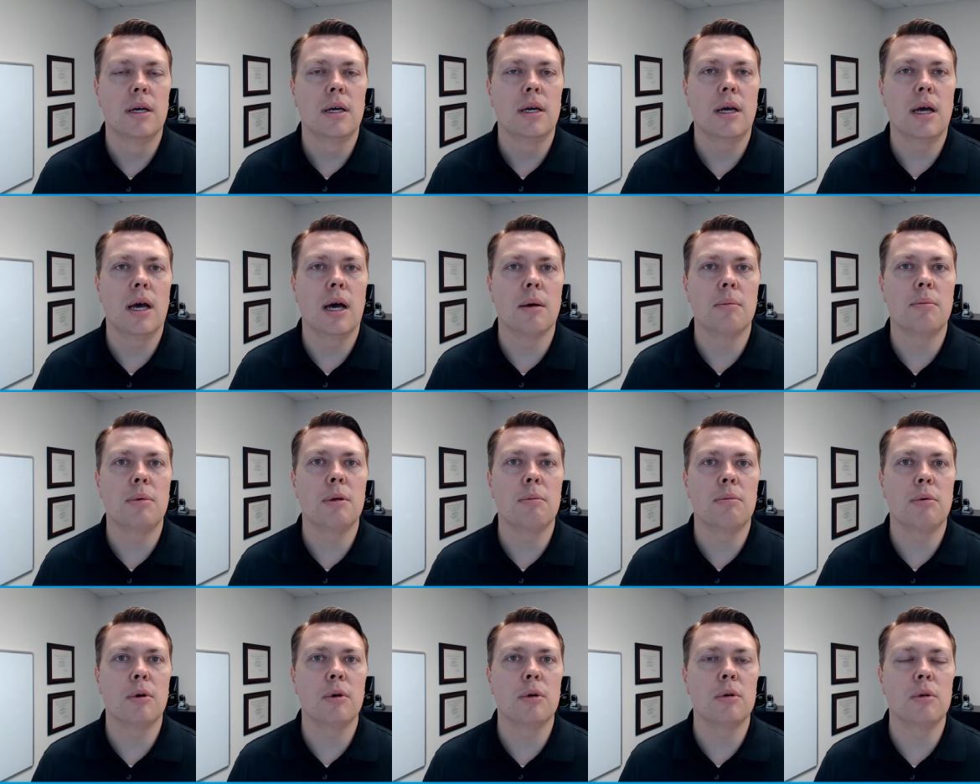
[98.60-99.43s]

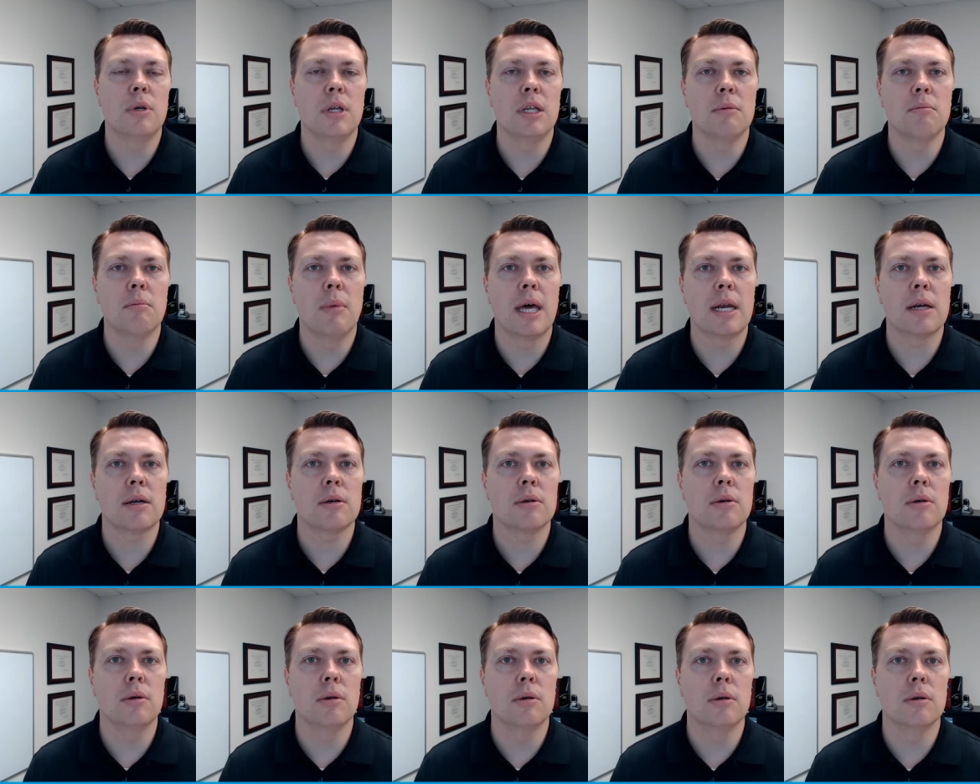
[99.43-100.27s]
people who need
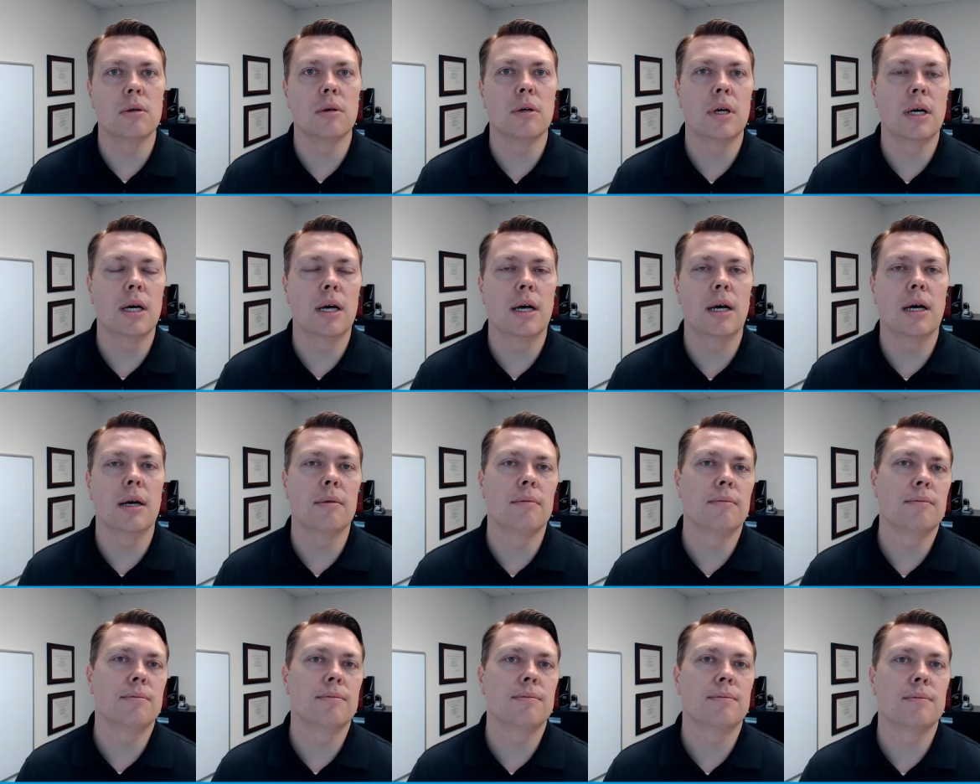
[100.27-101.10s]
medical
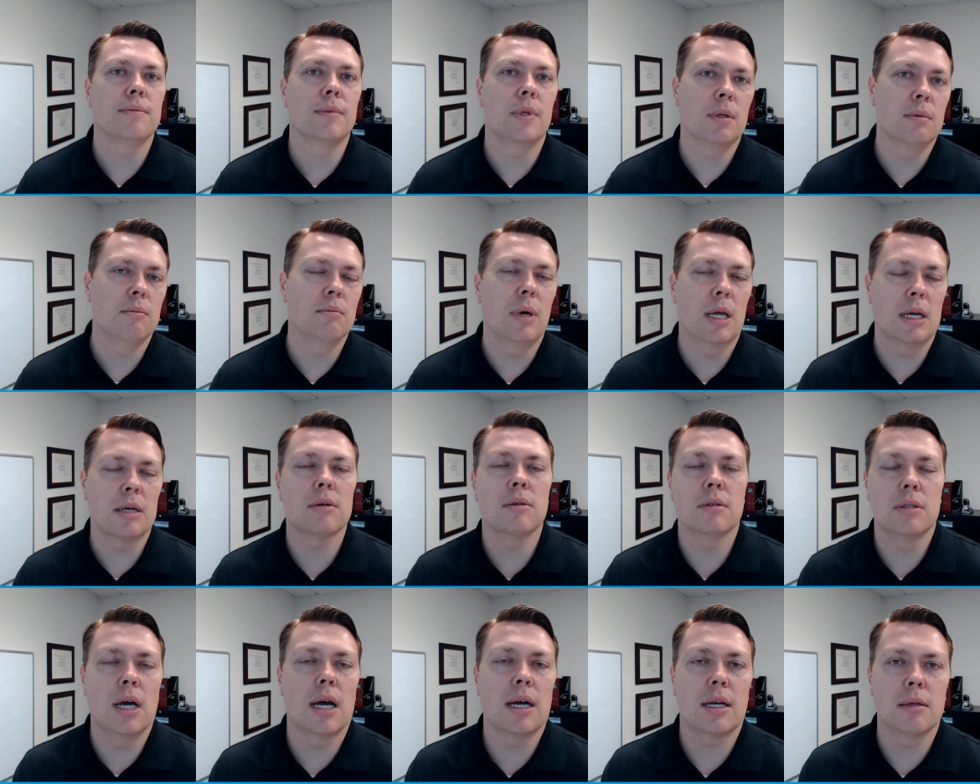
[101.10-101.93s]

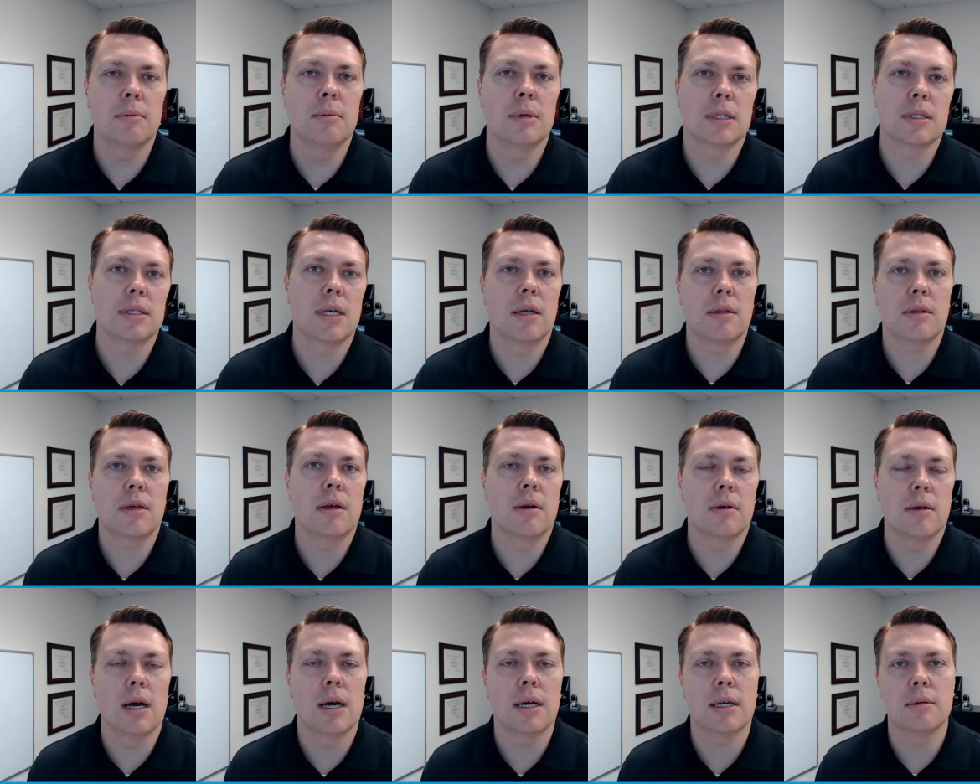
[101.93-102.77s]
documents, healthcare
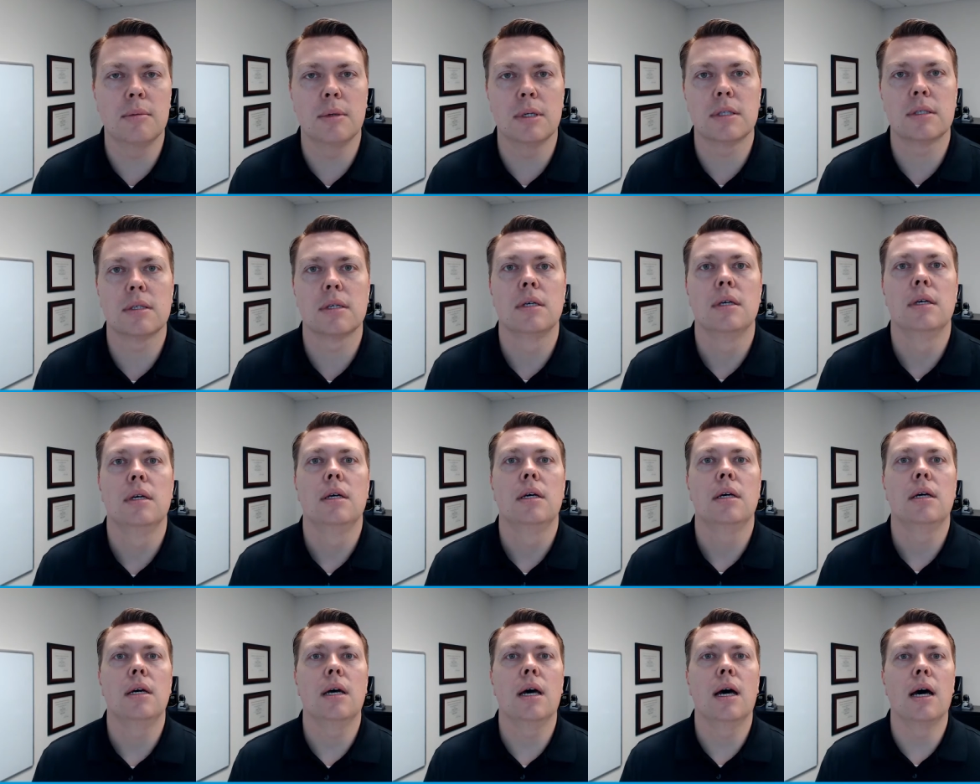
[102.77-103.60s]
documents,
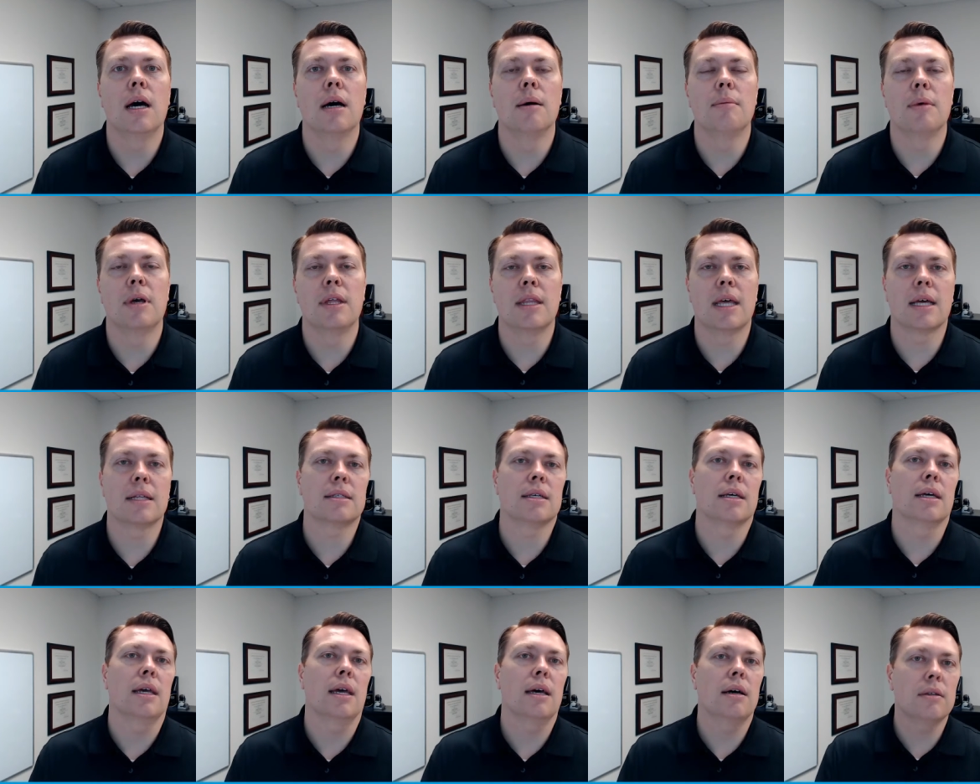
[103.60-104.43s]
and that's a
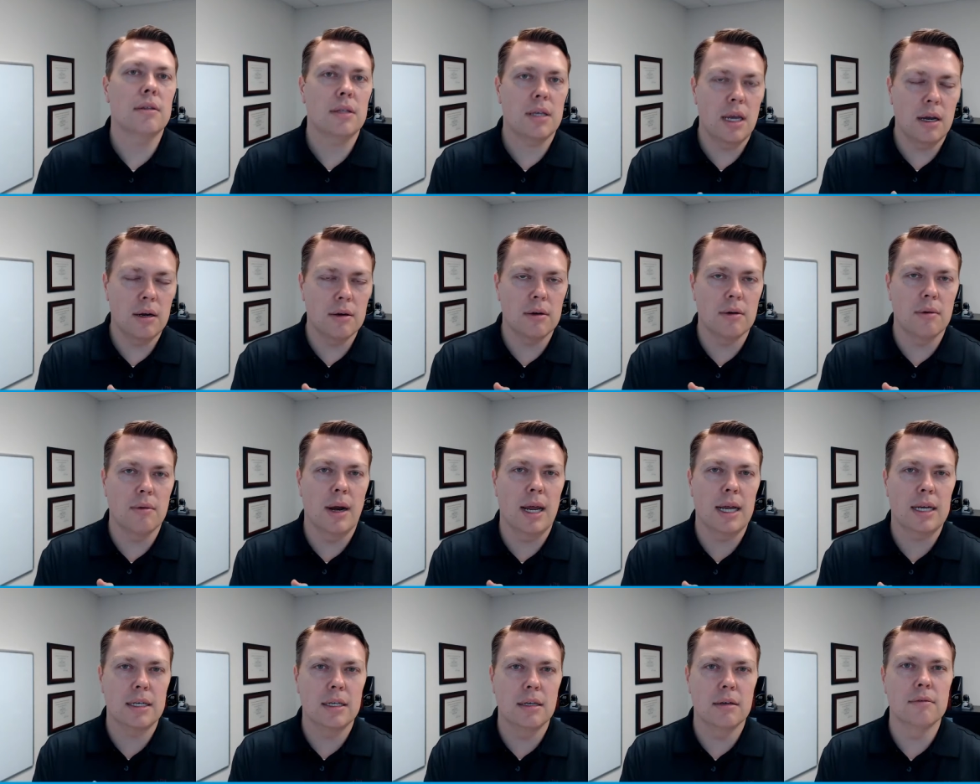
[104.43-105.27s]
healthcare
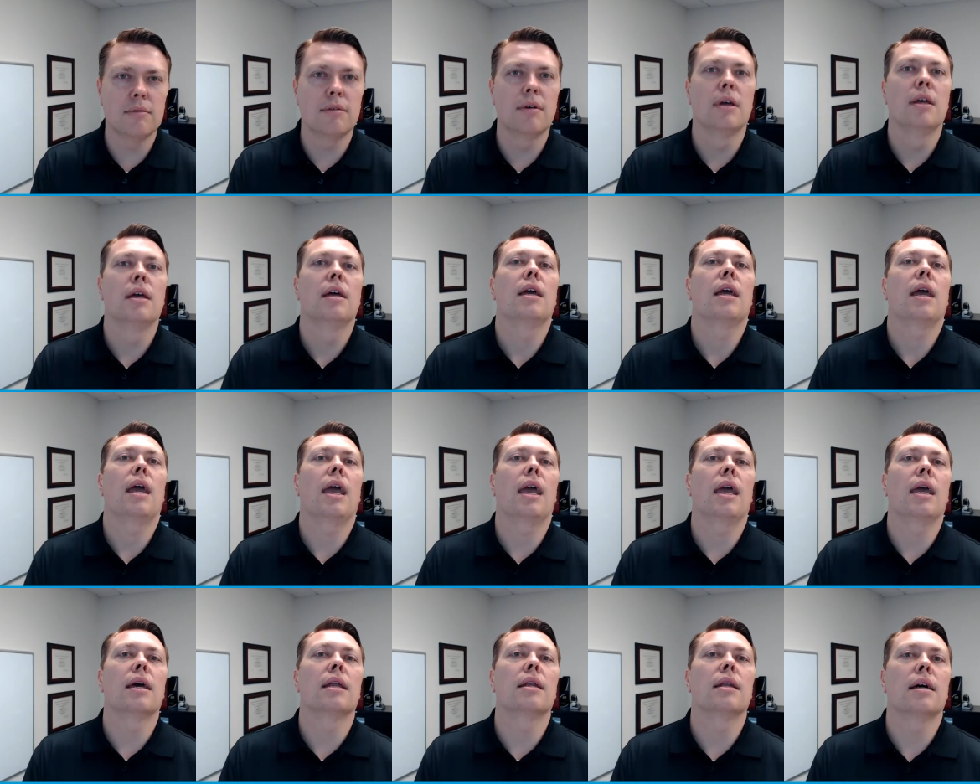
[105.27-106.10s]
directive
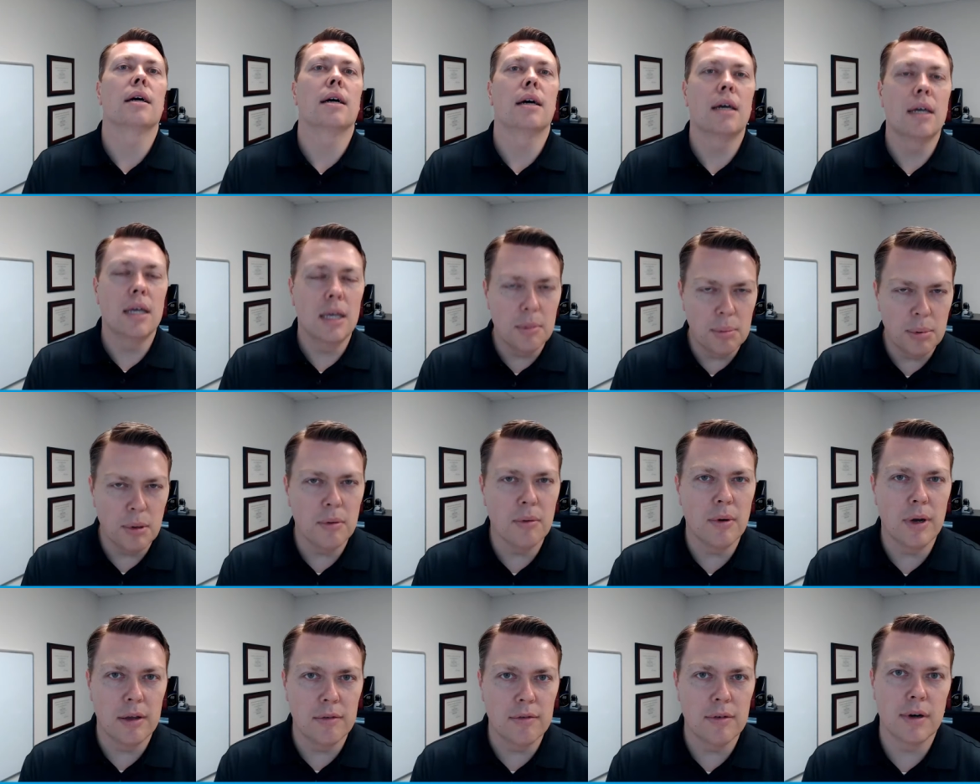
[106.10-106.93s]
and a HIPAA
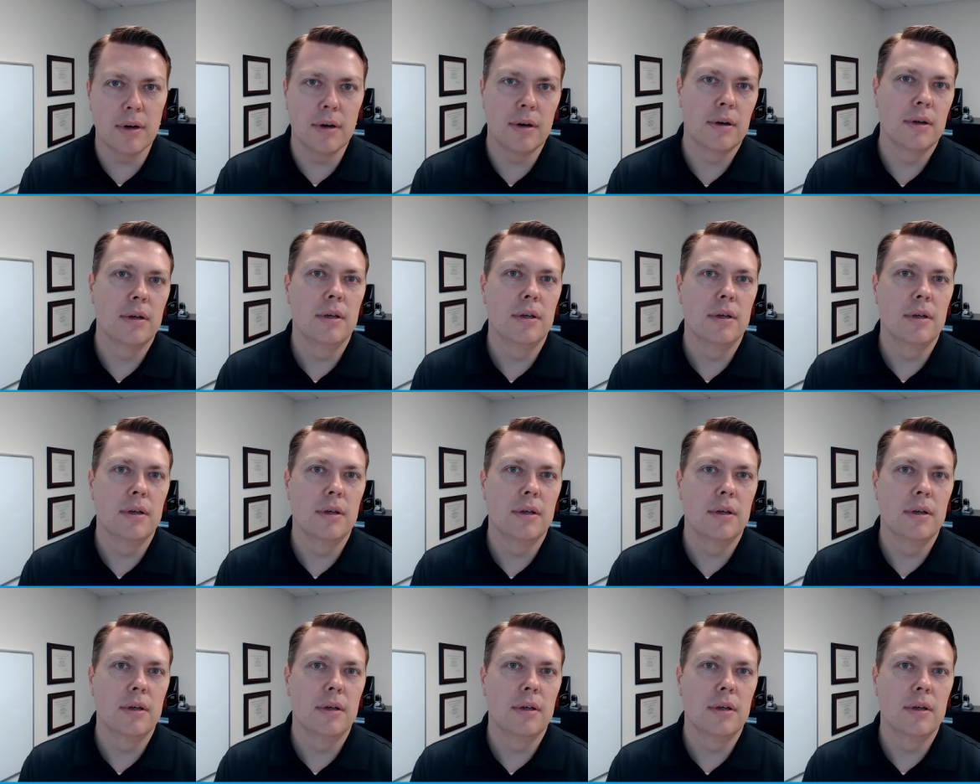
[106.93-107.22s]
waiver.